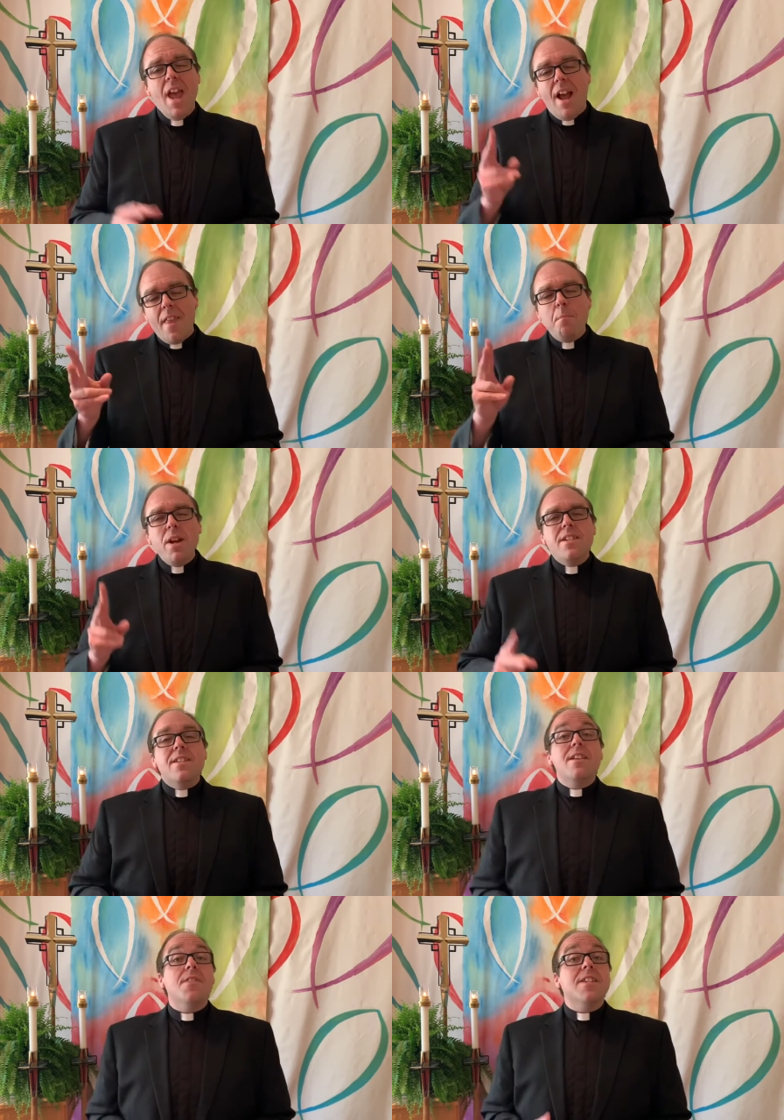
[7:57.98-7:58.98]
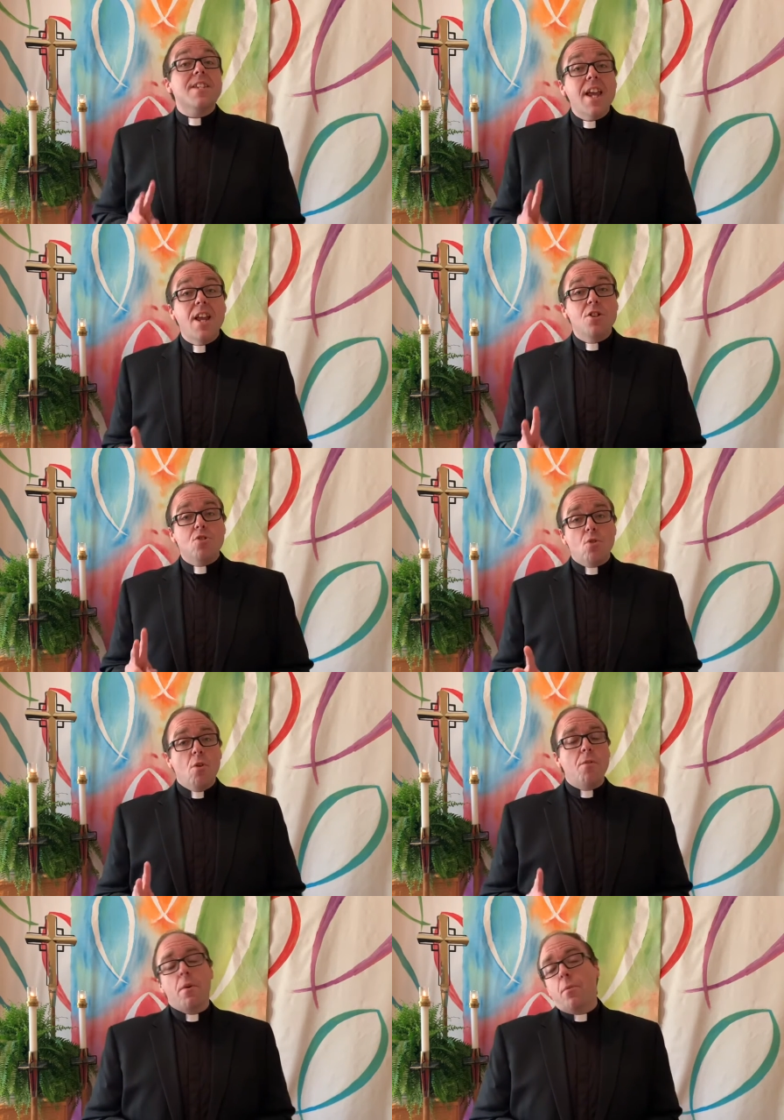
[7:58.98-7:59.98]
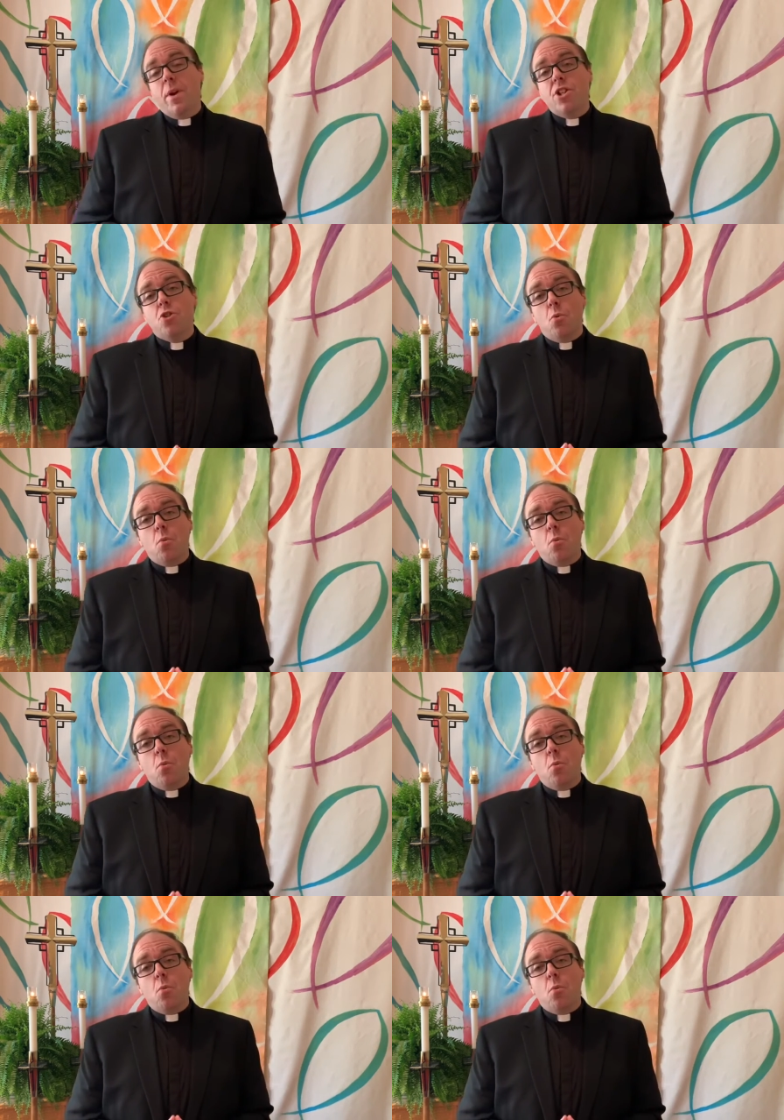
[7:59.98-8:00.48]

And that brings us to the second truth with which